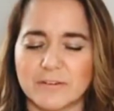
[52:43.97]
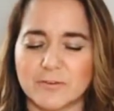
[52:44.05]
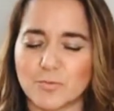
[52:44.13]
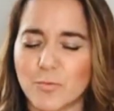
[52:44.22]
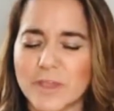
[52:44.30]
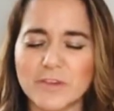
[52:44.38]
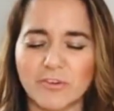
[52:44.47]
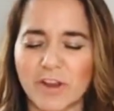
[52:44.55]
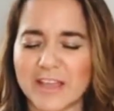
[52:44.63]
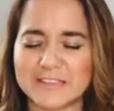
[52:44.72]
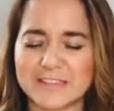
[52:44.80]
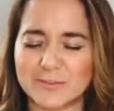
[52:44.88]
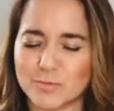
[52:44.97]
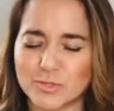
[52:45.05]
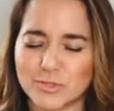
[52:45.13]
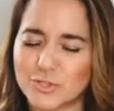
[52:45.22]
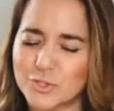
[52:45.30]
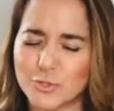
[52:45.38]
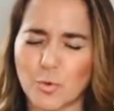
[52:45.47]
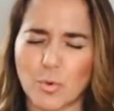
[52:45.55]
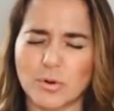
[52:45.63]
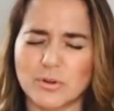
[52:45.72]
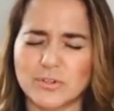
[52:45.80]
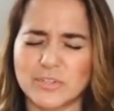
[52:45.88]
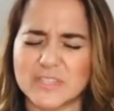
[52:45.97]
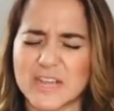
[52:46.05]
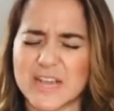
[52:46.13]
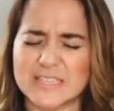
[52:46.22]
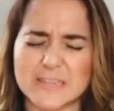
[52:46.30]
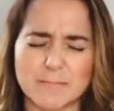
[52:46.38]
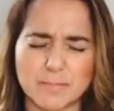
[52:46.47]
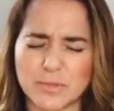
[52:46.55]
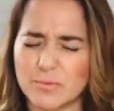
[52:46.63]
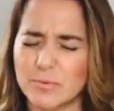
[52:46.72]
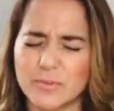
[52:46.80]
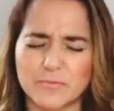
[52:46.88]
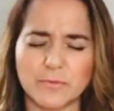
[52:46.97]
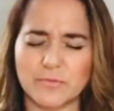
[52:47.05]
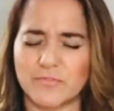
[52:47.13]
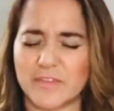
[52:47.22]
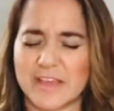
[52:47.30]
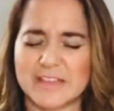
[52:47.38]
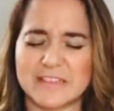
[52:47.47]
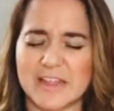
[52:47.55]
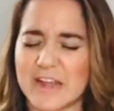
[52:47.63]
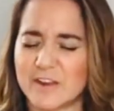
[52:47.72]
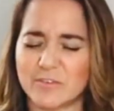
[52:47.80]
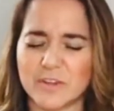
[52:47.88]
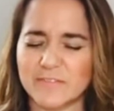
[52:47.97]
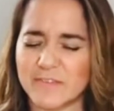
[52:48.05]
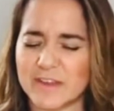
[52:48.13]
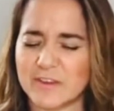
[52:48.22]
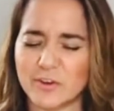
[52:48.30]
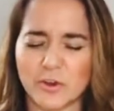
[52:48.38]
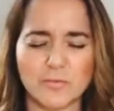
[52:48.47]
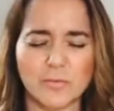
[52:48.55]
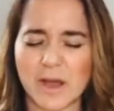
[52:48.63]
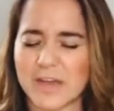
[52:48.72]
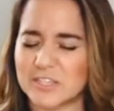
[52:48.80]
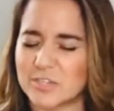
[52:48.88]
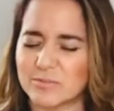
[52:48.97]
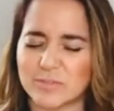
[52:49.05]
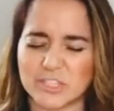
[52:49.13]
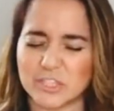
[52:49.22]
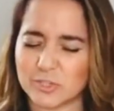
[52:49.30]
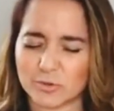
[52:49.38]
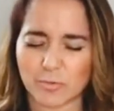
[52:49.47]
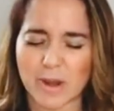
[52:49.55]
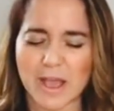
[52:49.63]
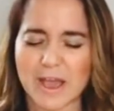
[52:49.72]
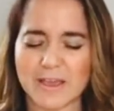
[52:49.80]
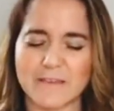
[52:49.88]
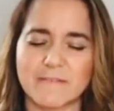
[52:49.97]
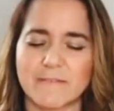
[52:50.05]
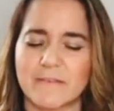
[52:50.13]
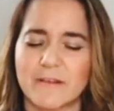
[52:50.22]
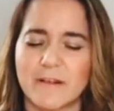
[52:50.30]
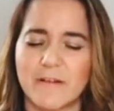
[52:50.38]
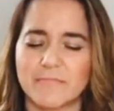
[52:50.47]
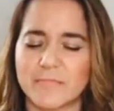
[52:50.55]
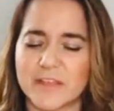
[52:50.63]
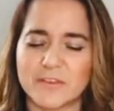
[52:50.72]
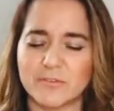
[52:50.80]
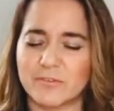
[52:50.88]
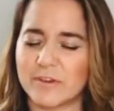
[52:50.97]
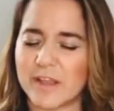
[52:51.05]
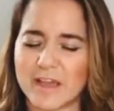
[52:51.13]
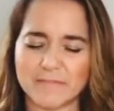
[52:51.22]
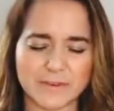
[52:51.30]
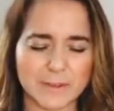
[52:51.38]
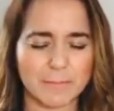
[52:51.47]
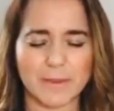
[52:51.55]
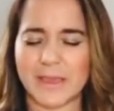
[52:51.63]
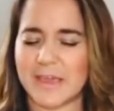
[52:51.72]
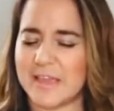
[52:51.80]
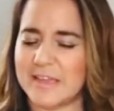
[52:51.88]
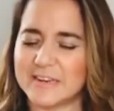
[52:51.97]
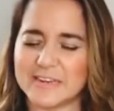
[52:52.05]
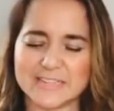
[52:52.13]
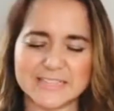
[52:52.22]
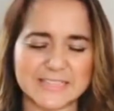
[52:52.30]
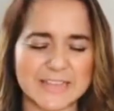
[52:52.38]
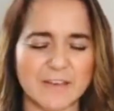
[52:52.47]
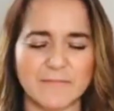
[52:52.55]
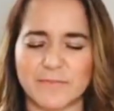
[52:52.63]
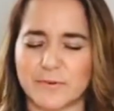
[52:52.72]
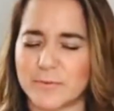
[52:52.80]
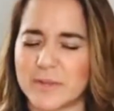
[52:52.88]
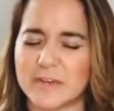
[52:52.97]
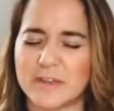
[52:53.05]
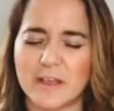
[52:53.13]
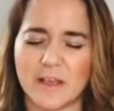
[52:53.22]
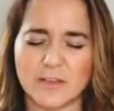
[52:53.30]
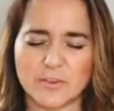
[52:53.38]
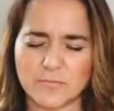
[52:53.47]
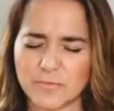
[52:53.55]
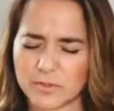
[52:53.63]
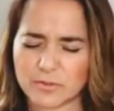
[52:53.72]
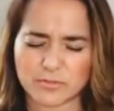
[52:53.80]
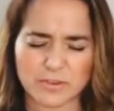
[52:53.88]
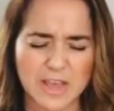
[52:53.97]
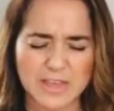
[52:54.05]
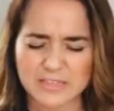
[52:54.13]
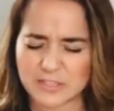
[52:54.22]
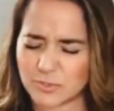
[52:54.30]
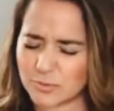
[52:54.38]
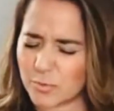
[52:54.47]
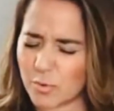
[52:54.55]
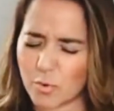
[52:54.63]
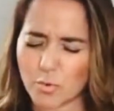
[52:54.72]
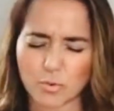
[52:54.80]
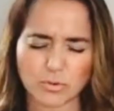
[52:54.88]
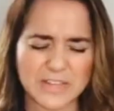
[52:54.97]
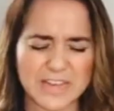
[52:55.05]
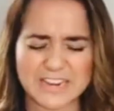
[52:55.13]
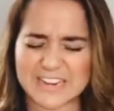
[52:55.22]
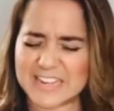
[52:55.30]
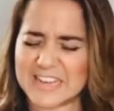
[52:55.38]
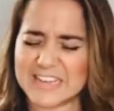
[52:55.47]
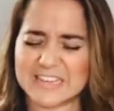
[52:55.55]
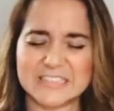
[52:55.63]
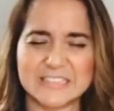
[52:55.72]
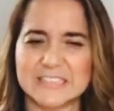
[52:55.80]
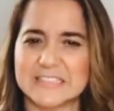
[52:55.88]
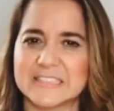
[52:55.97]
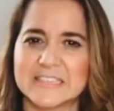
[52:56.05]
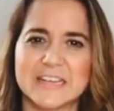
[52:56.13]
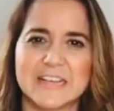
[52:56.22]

reconnecting with the source is a beautiful thing that I don't even know how to describe. That you don't have any pain, any suffering, you feel connected to all that it is